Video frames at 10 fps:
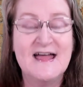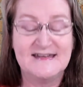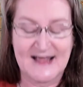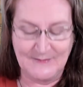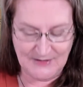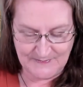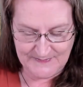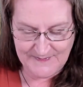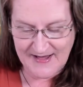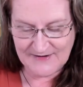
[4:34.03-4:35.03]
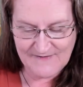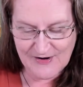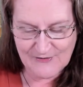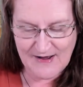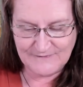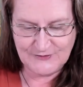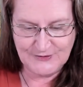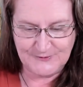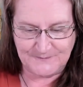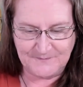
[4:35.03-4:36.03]
to come along and be part of our
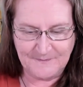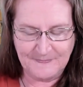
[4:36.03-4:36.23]
Crafternoon.